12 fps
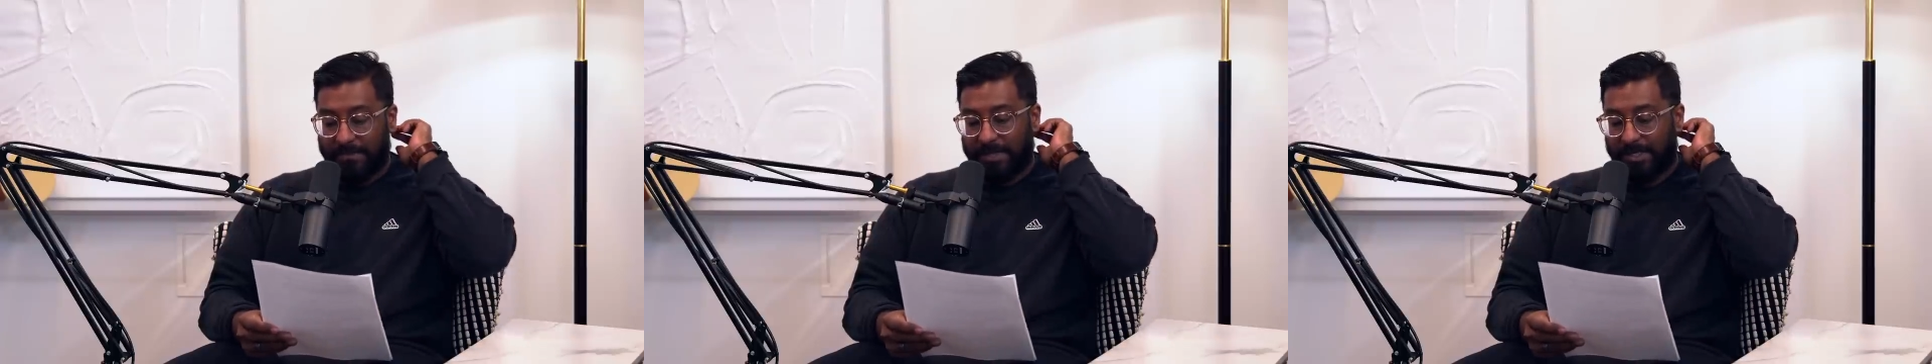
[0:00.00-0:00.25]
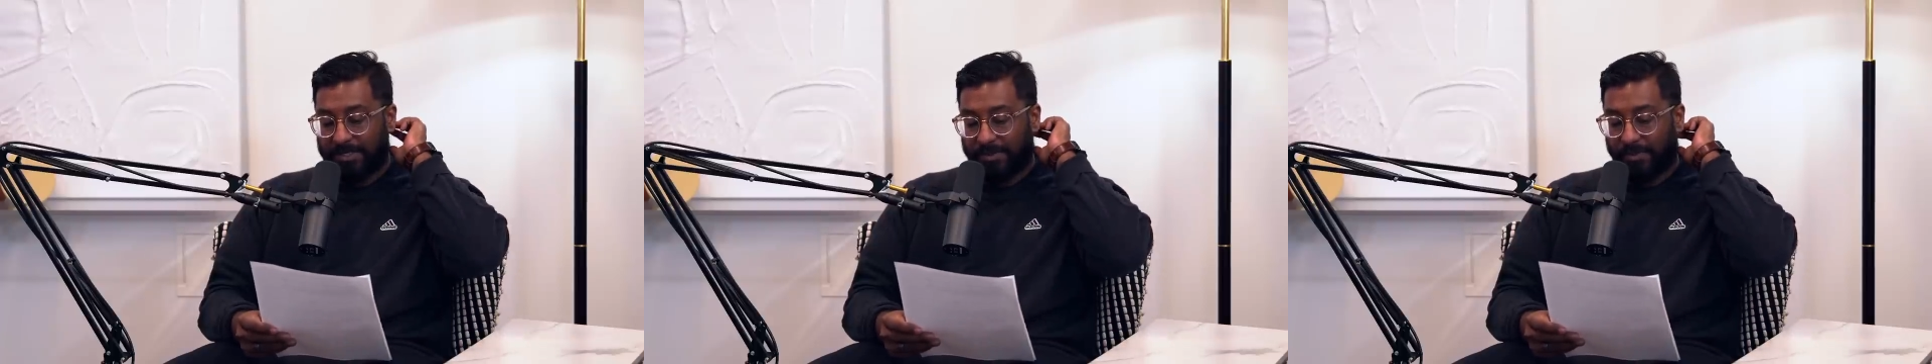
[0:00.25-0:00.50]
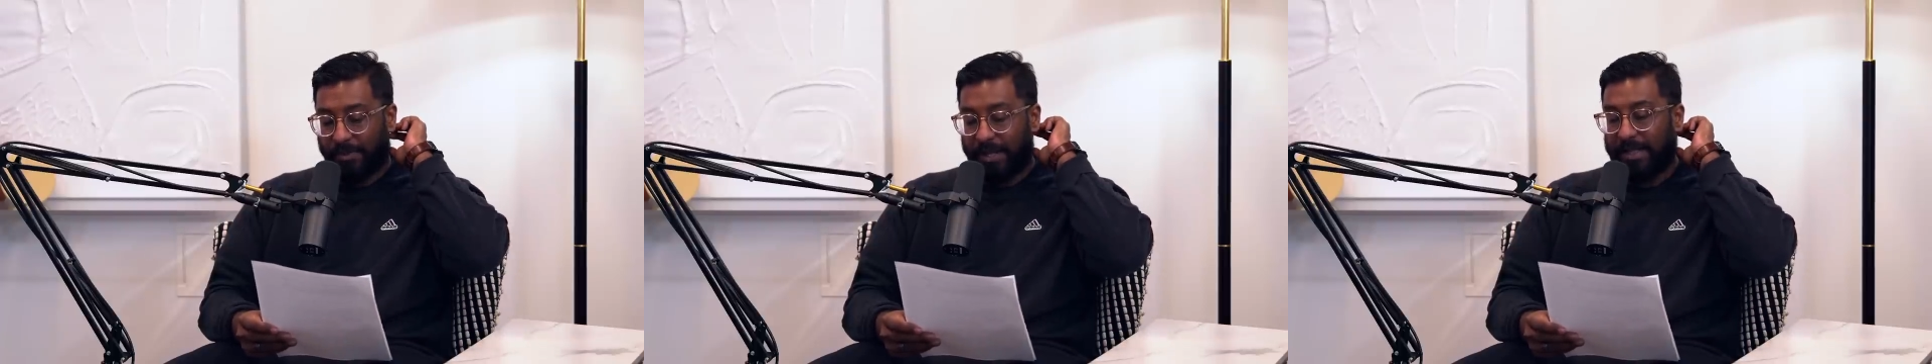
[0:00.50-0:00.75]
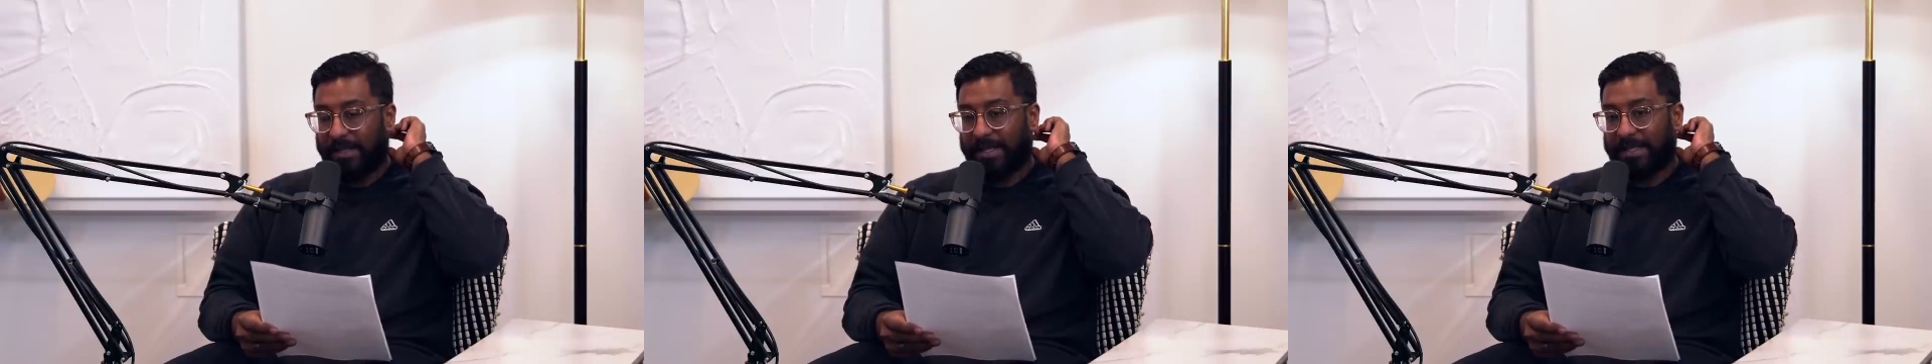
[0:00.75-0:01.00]
is
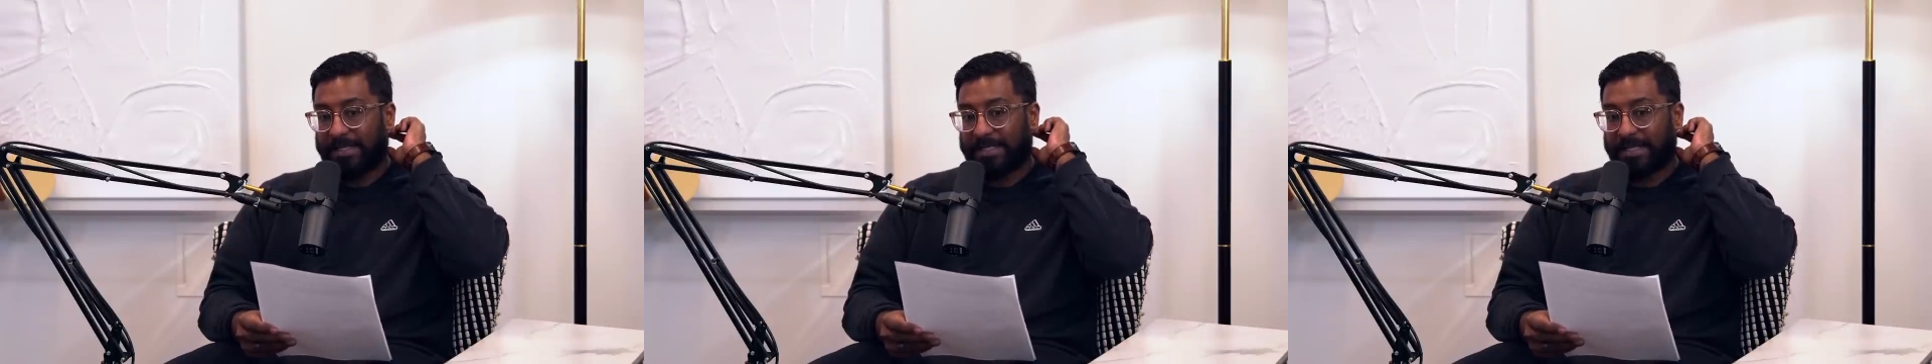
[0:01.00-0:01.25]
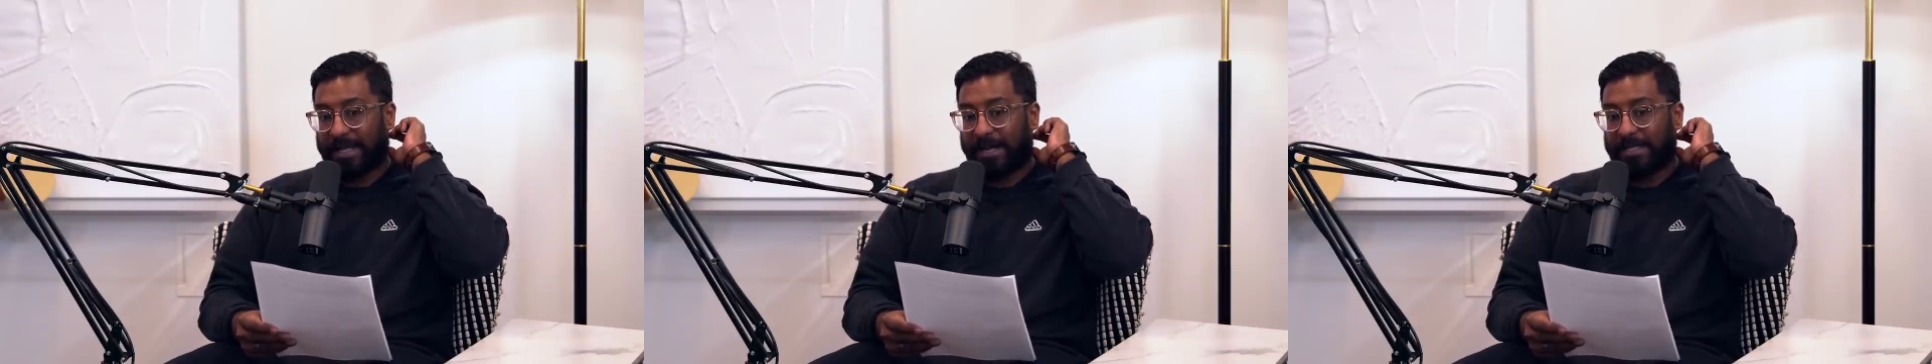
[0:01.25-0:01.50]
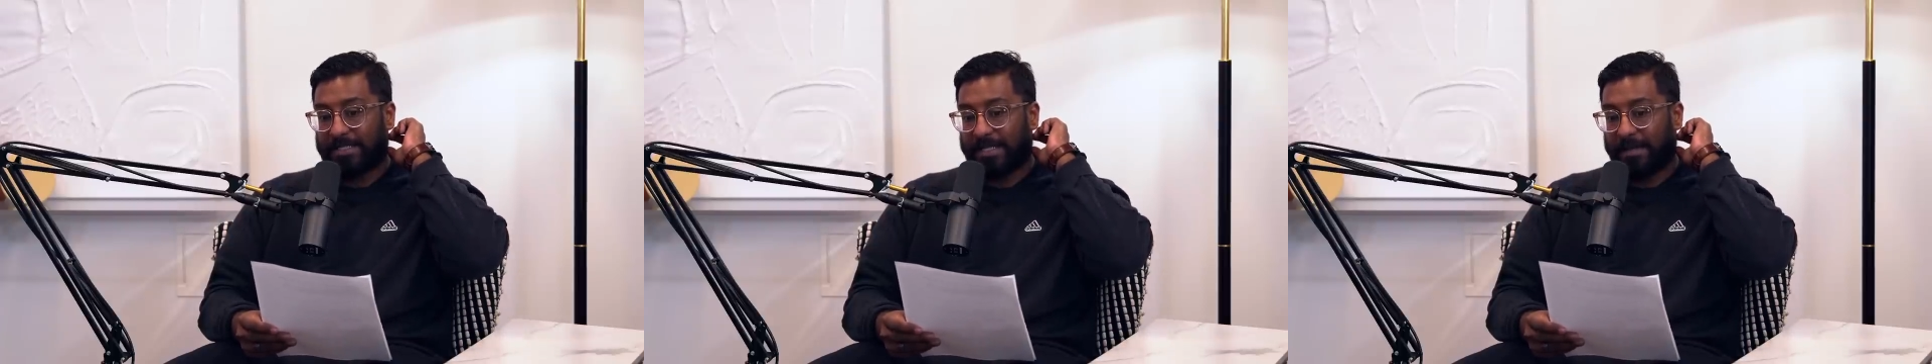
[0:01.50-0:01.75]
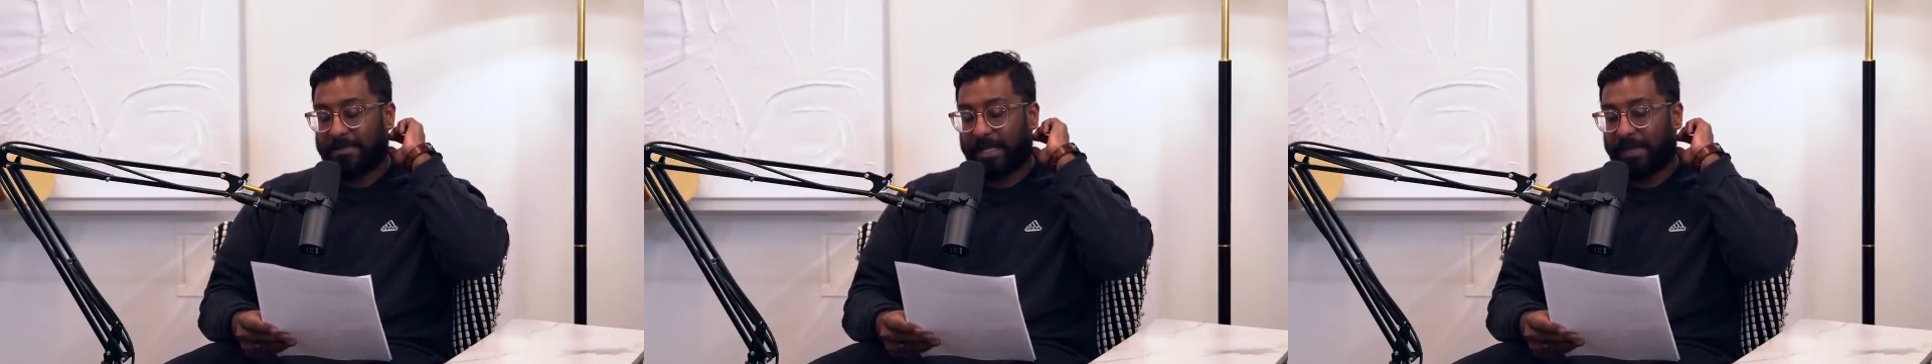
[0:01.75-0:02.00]
really this
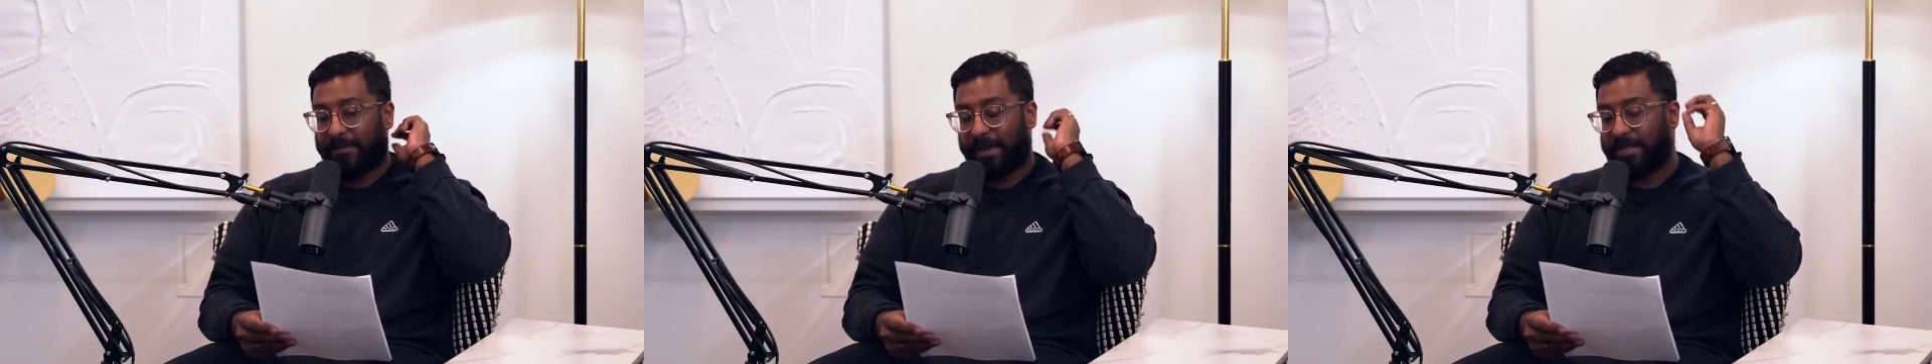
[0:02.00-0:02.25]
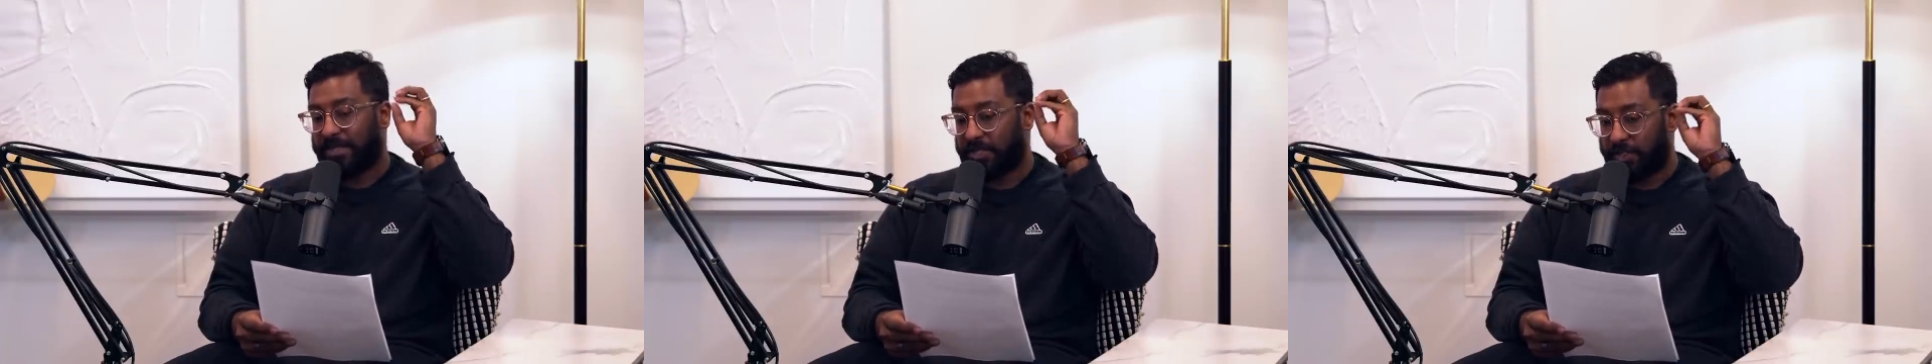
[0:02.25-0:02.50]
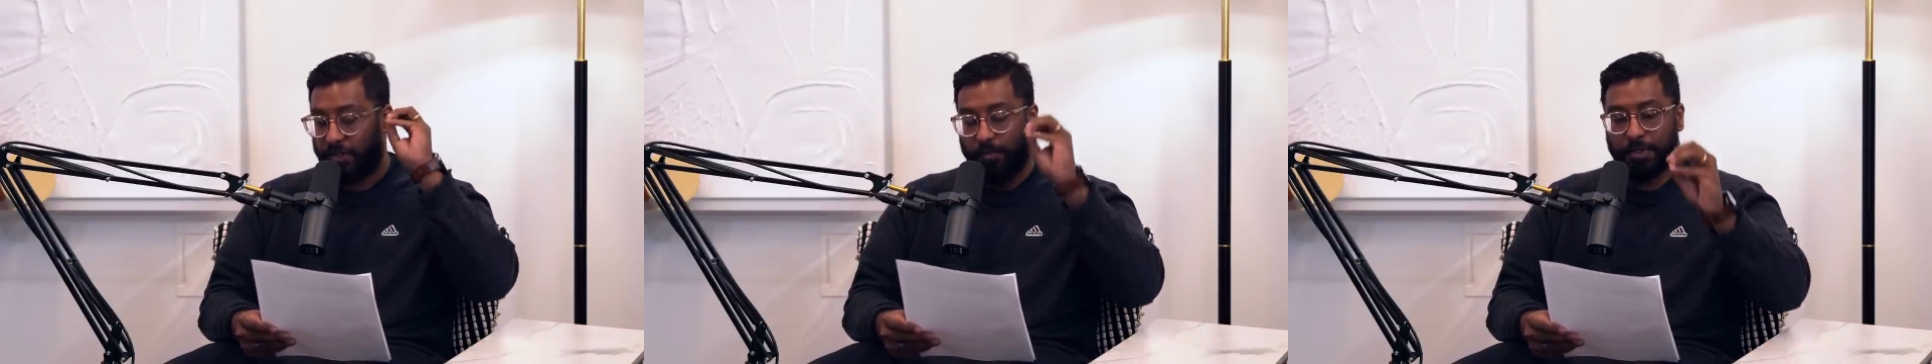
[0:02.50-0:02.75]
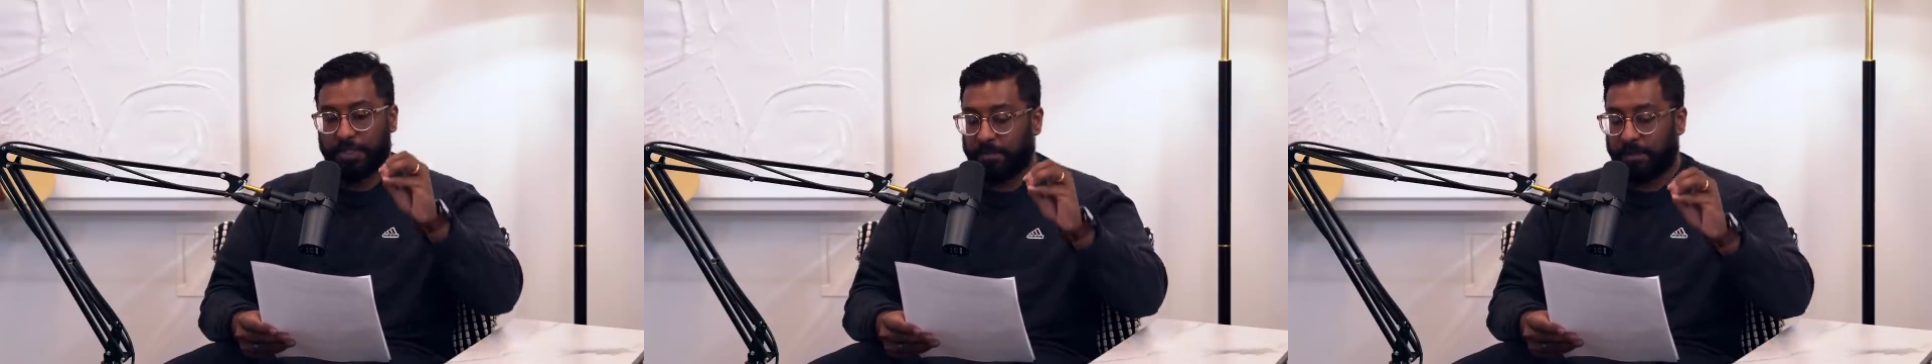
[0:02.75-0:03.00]
concept, like if I could just super
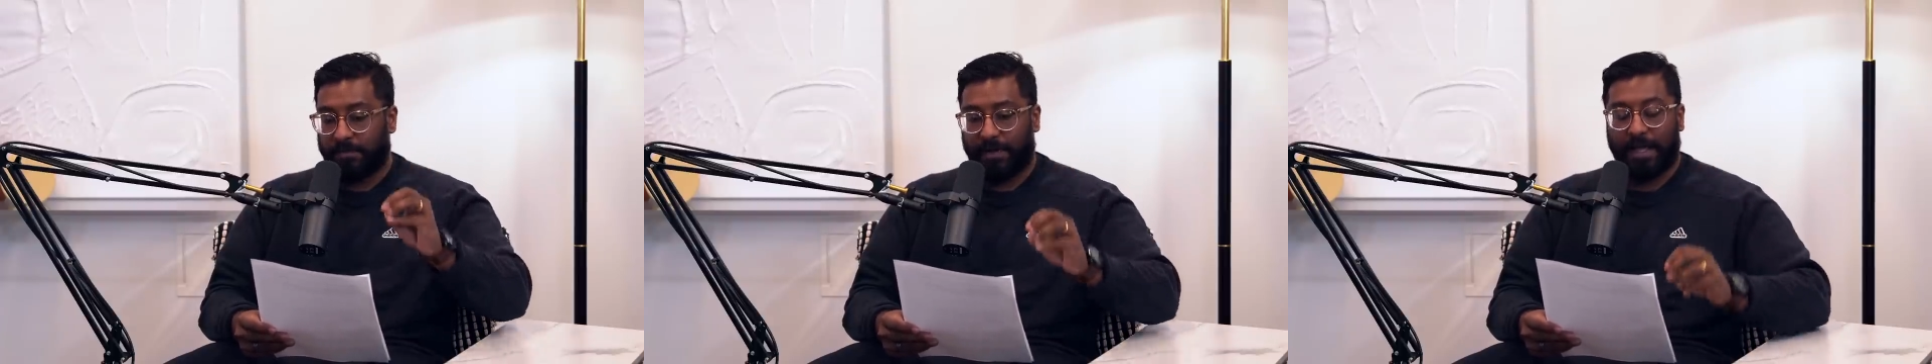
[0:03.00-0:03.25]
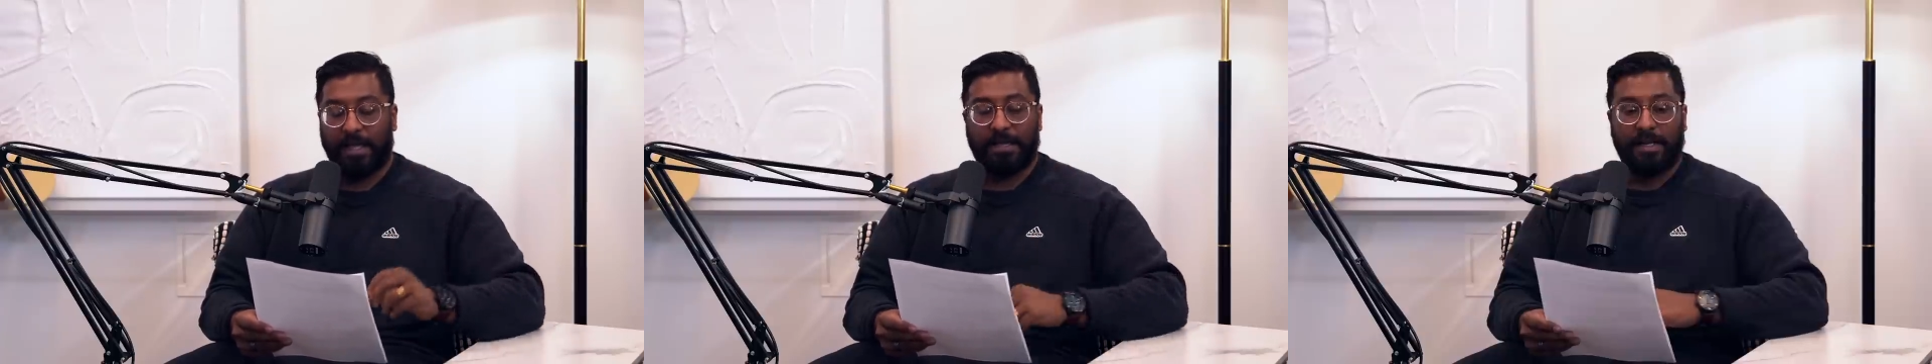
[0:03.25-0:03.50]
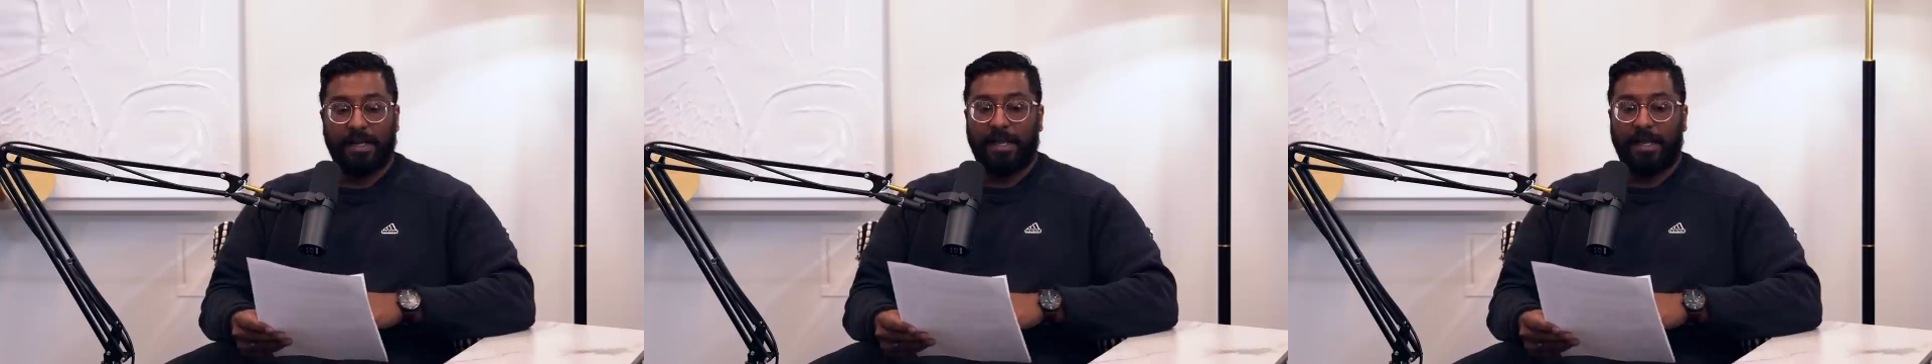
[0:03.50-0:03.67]
simplify it,